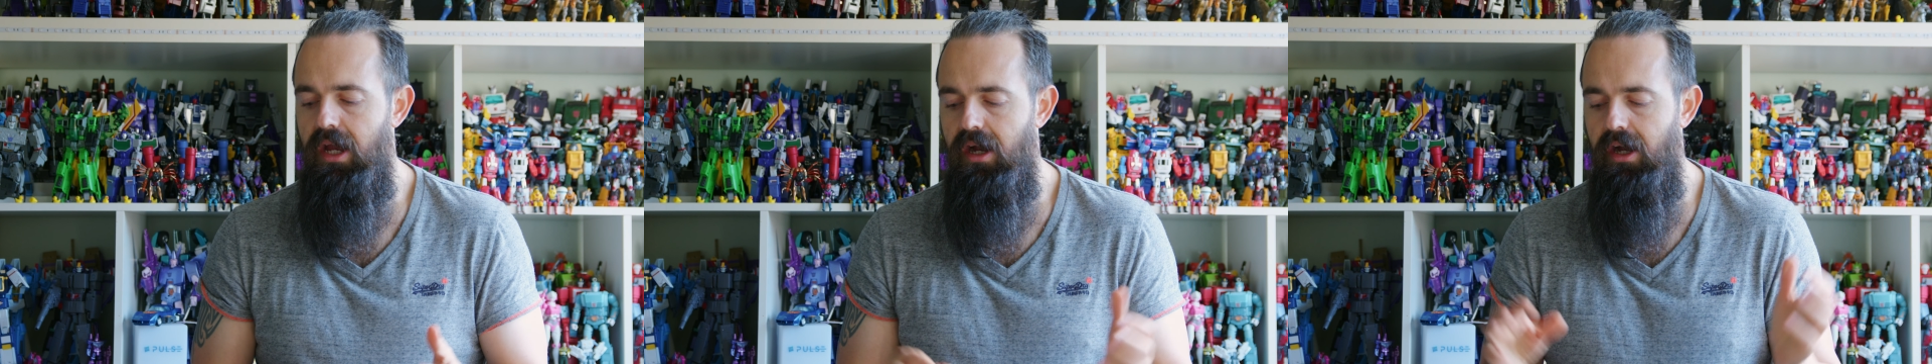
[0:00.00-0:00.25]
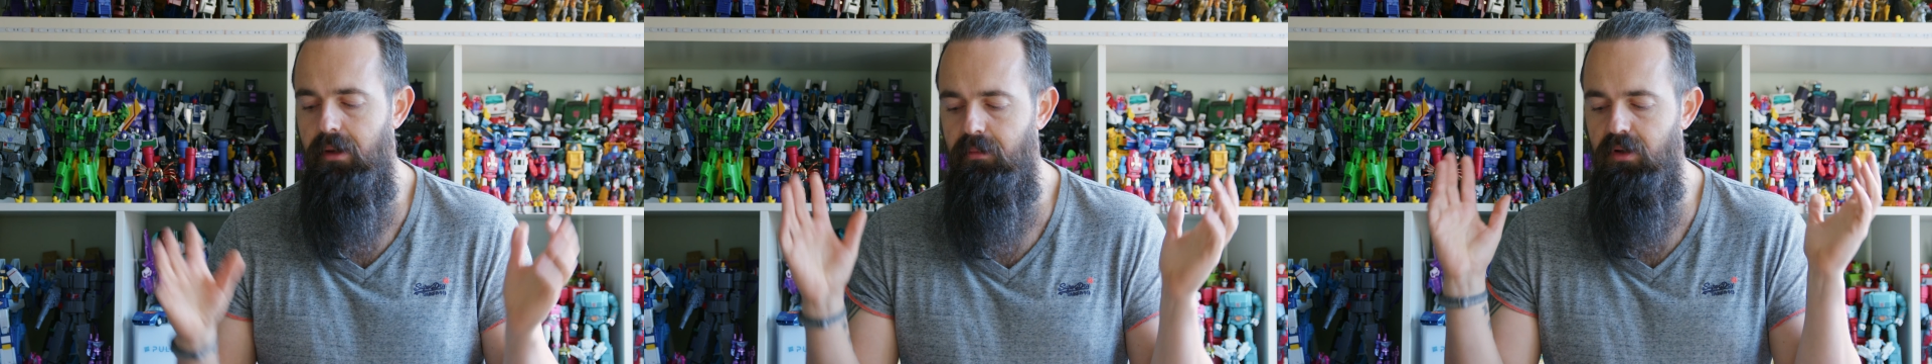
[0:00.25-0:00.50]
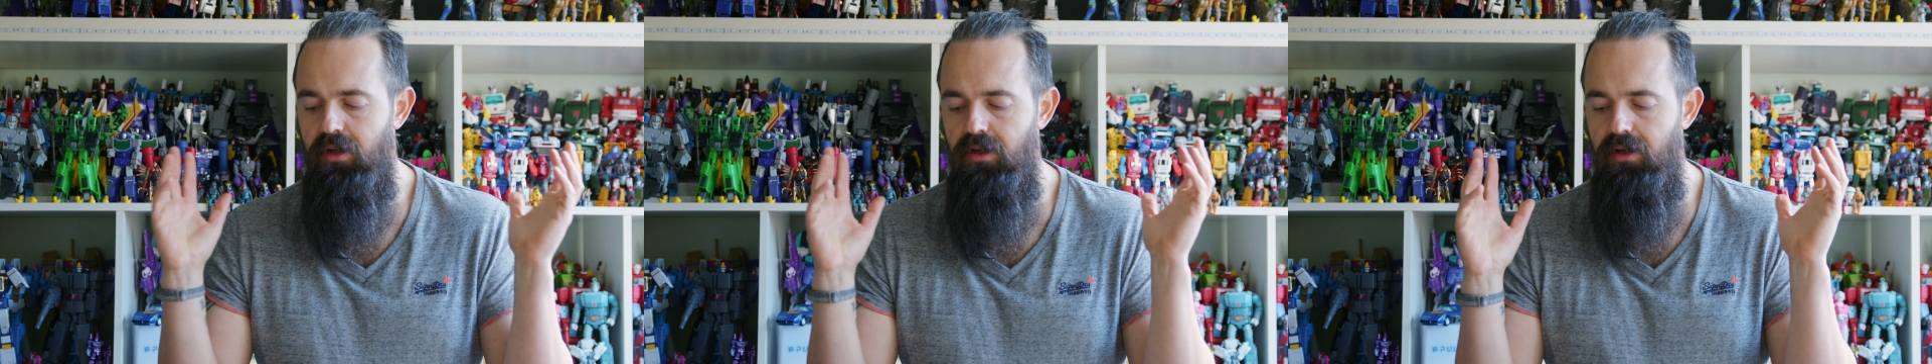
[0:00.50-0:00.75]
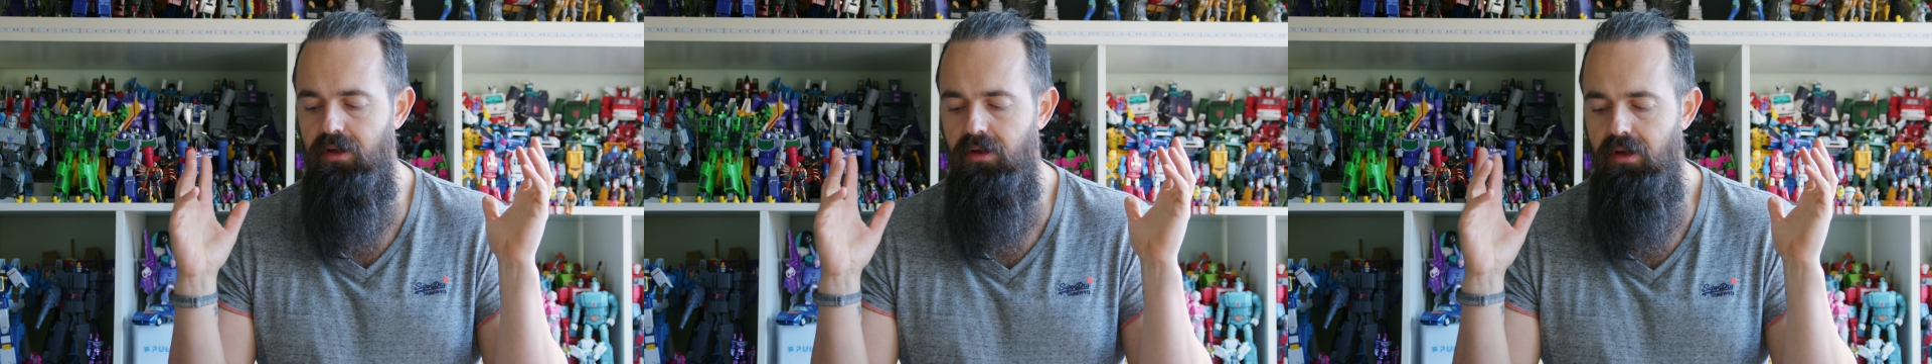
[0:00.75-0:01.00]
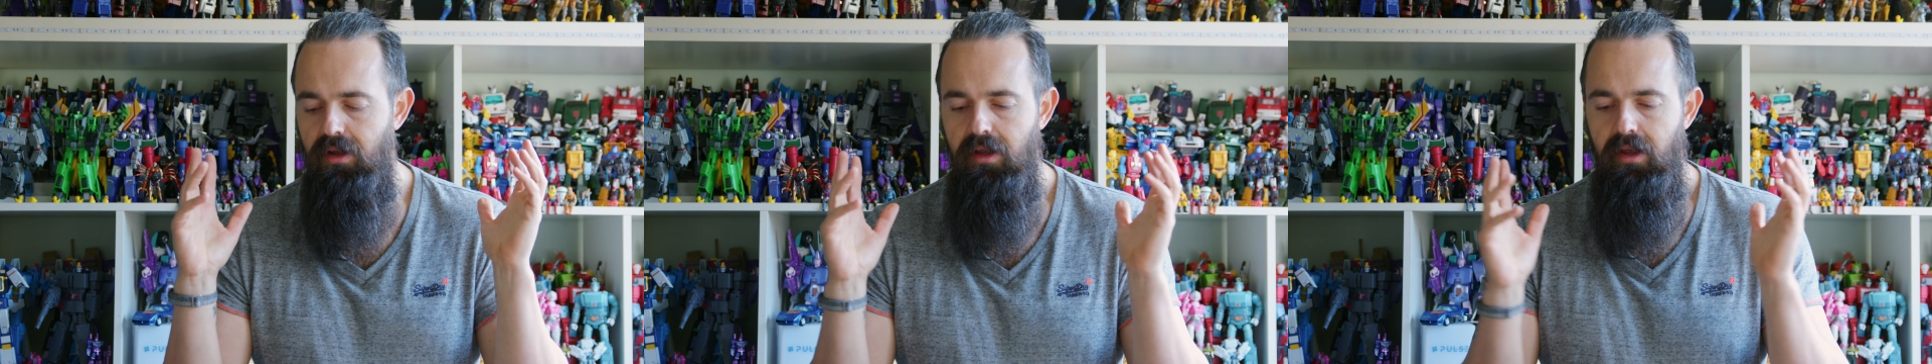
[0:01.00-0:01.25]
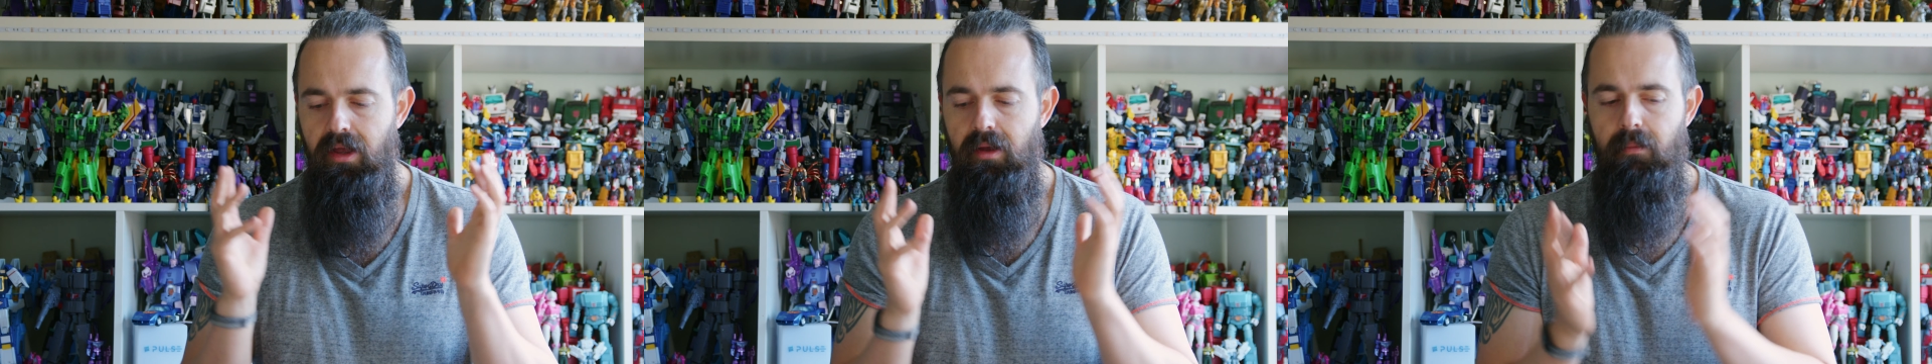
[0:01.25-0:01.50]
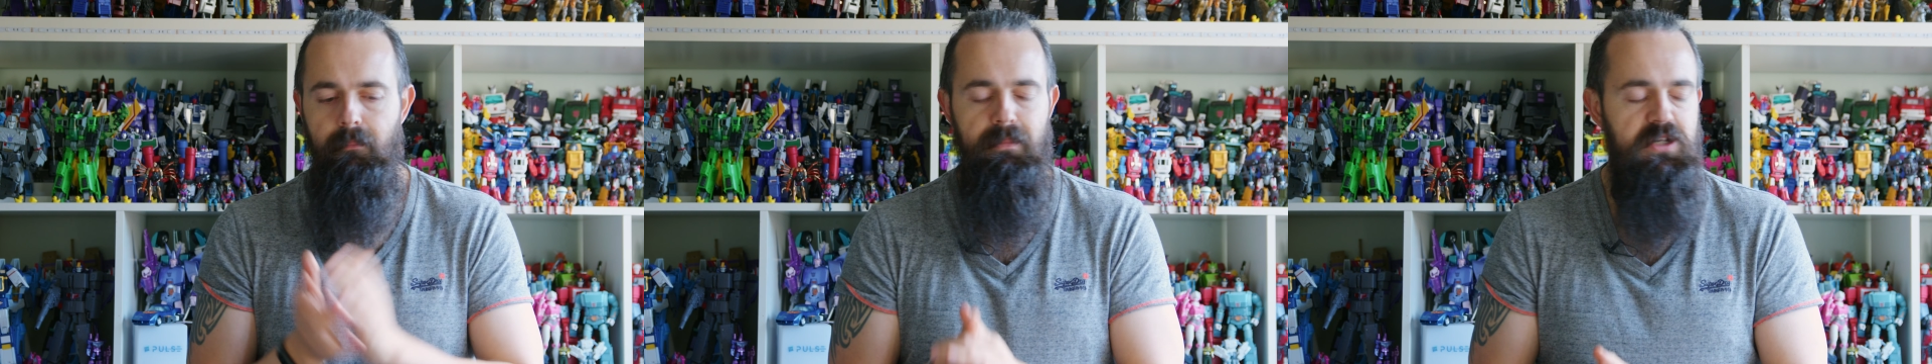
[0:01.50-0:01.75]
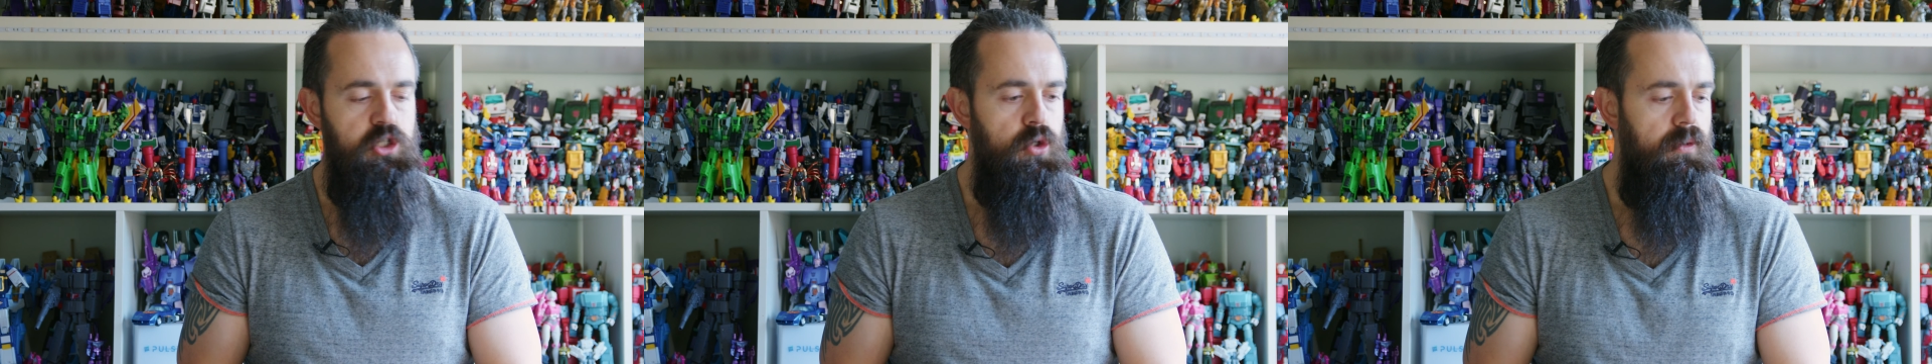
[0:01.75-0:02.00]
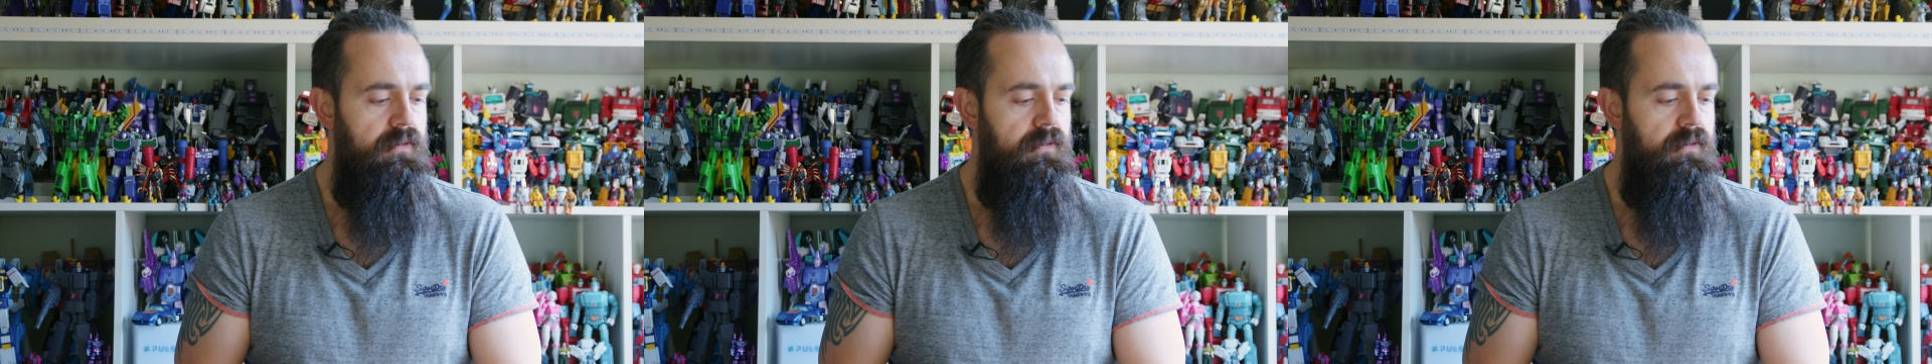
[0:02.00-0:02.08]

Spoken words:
I'm gonna bid you